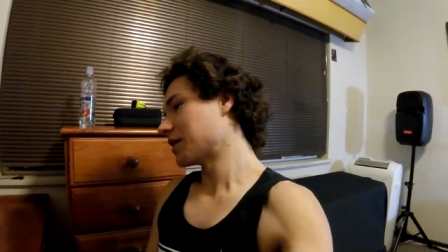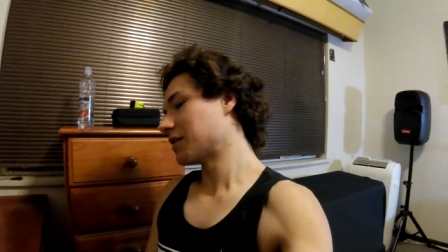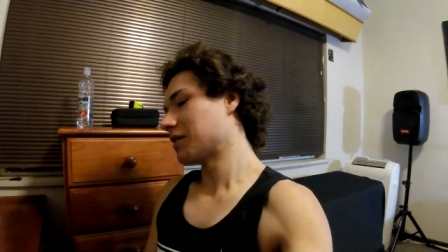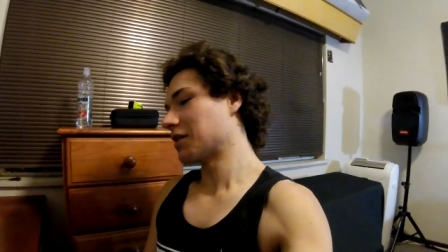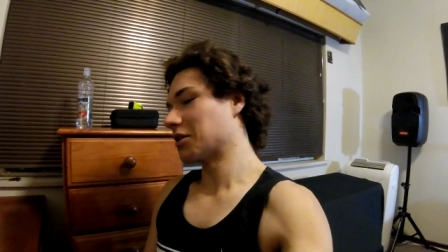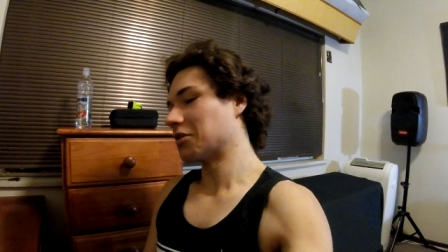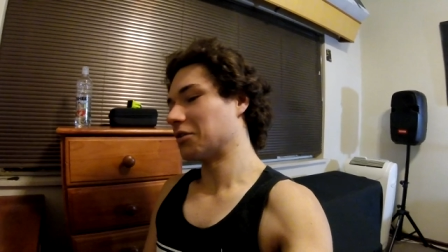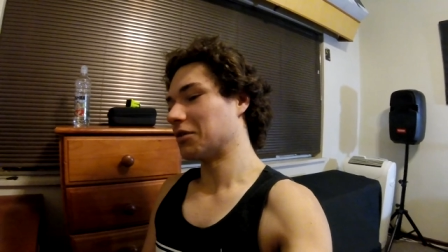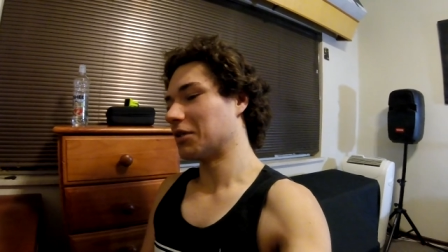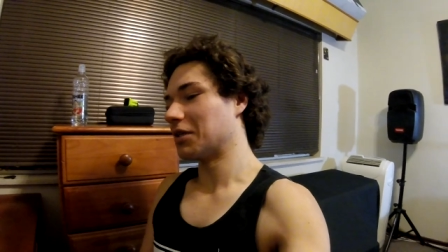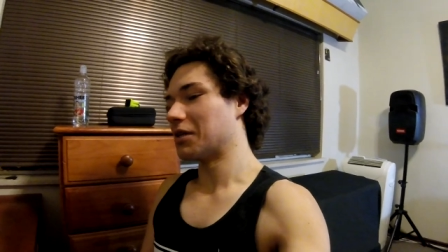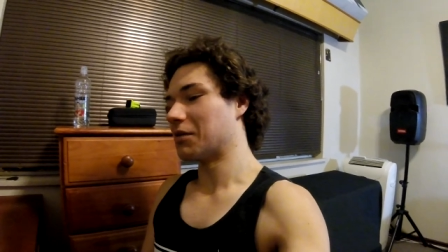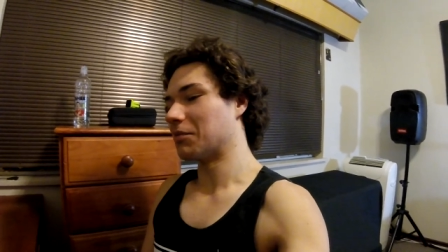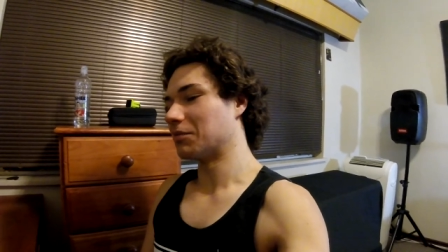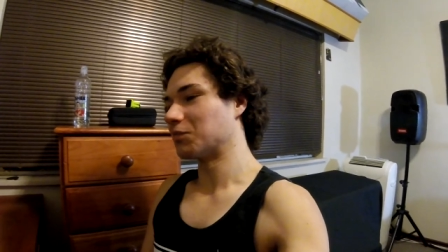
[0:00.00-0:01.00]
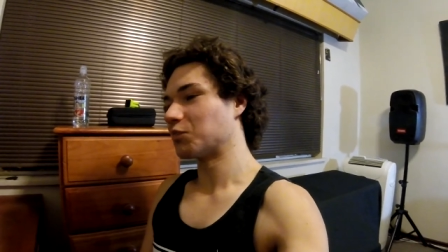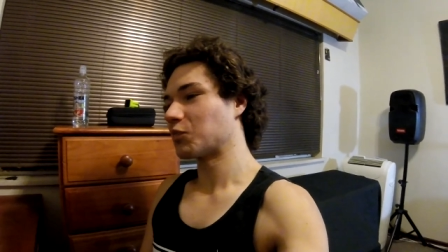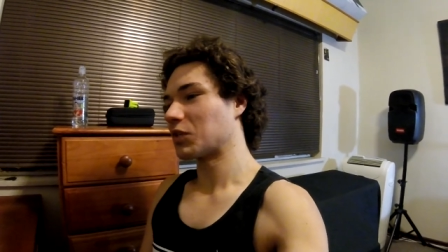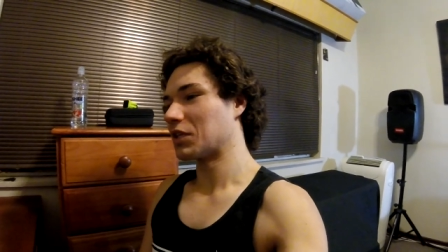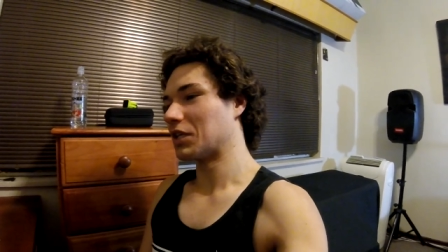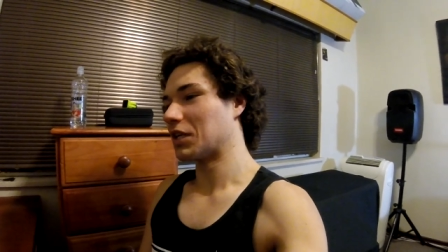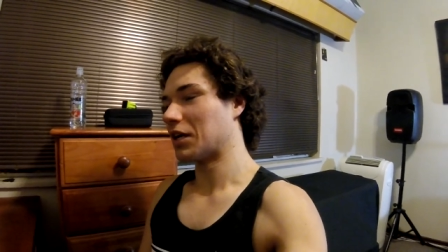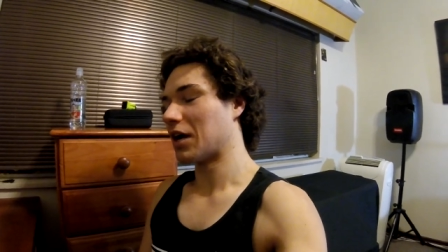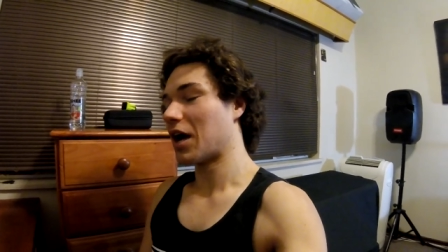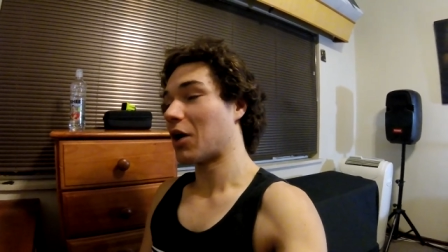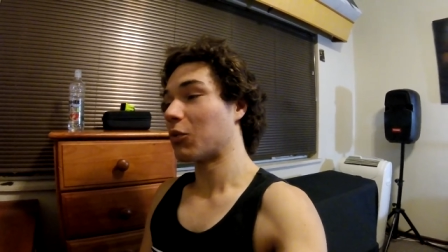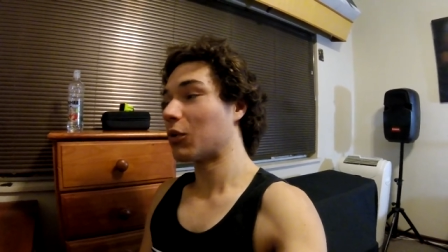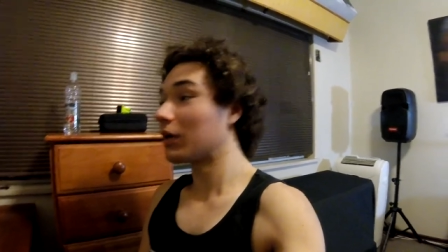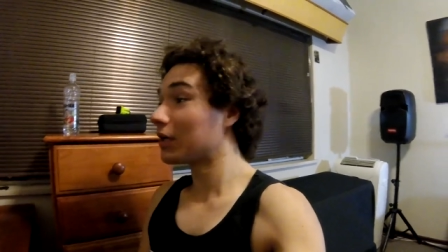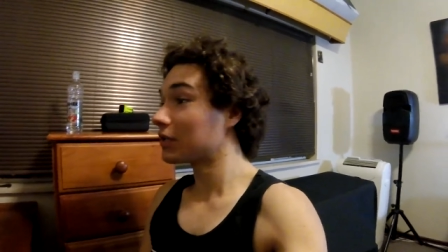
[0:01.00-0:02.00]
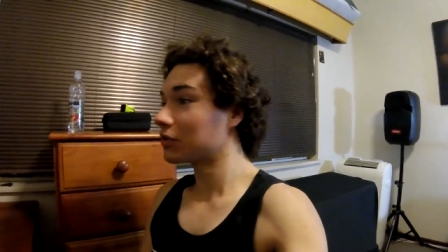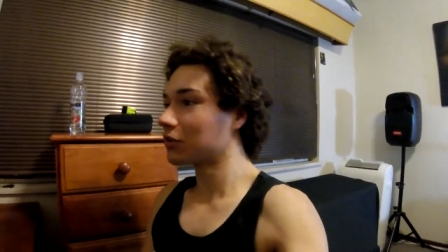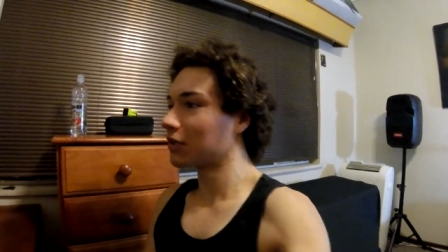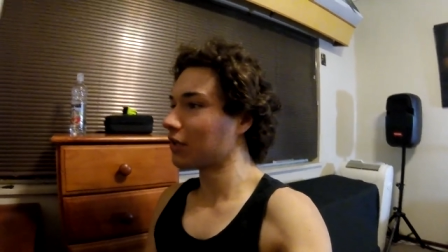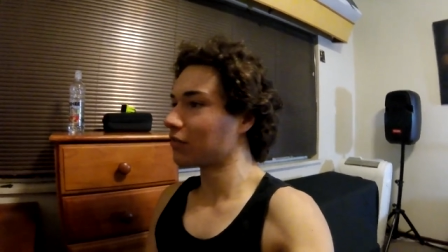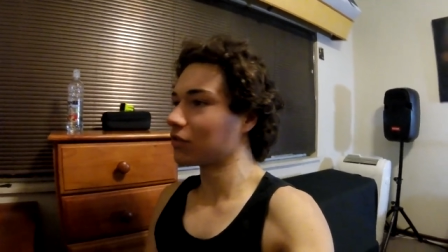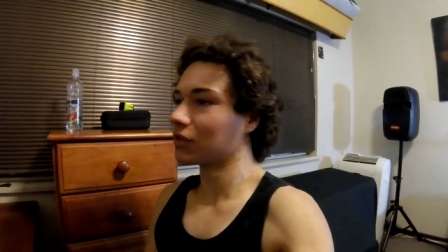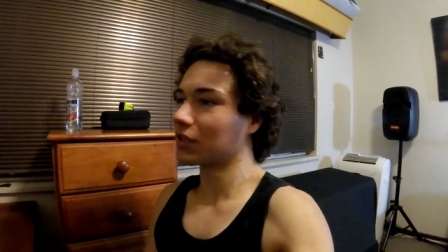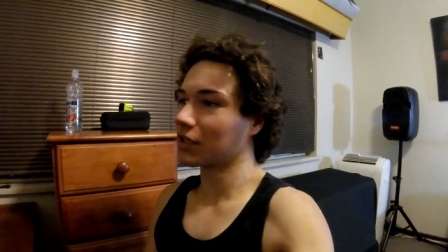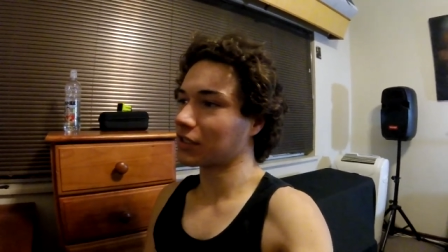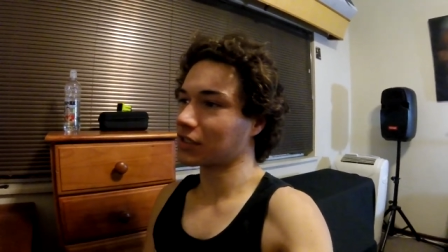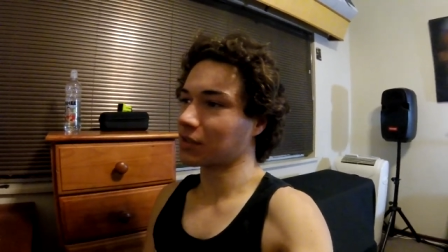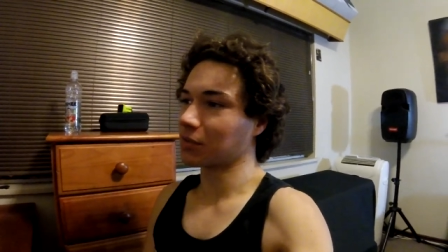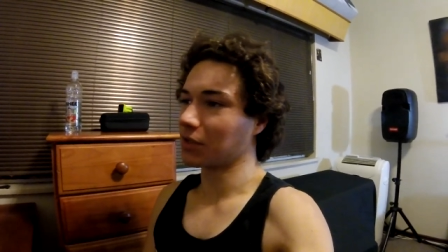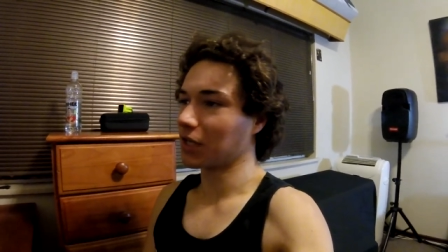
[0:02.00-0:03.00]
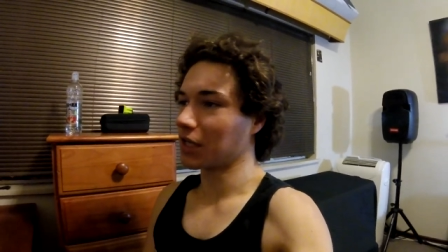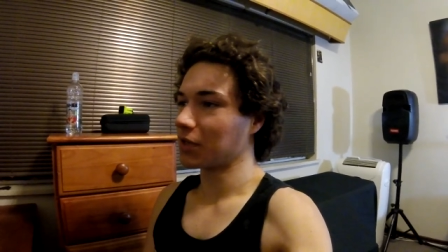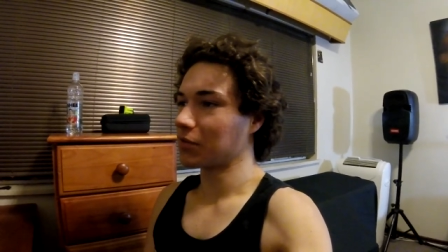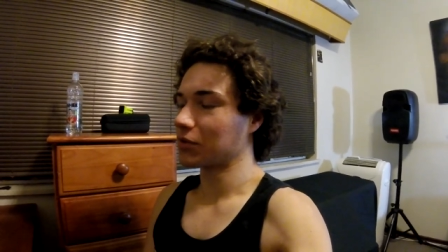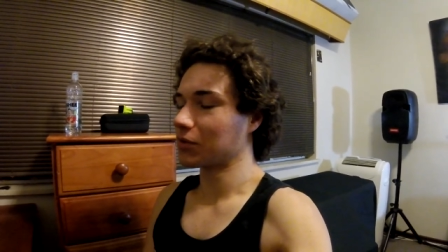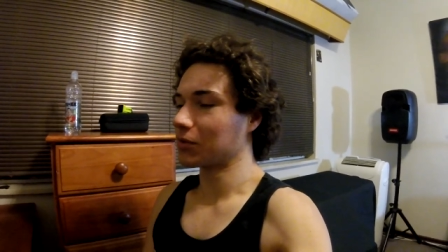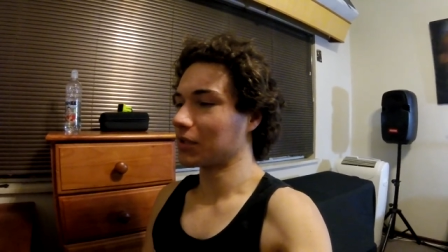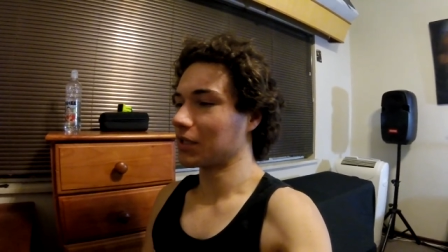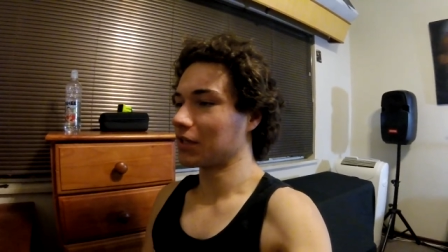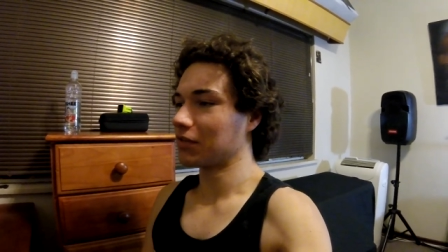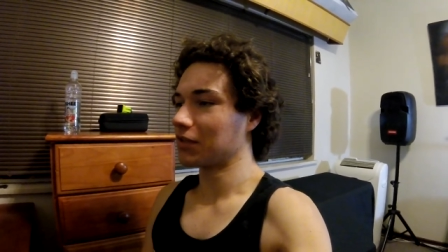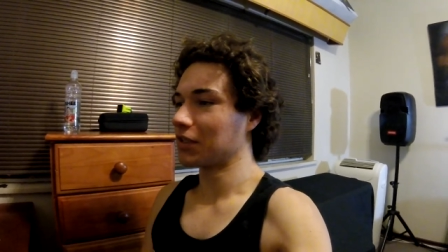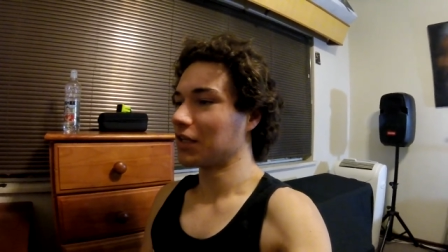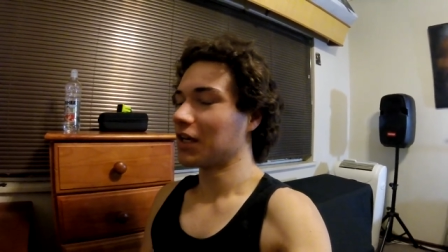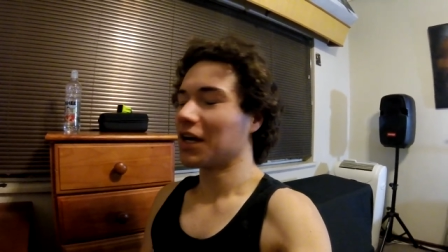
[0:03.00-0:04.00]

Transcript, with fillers: So um, Yeah, I wanted to give you guys some games or whatever.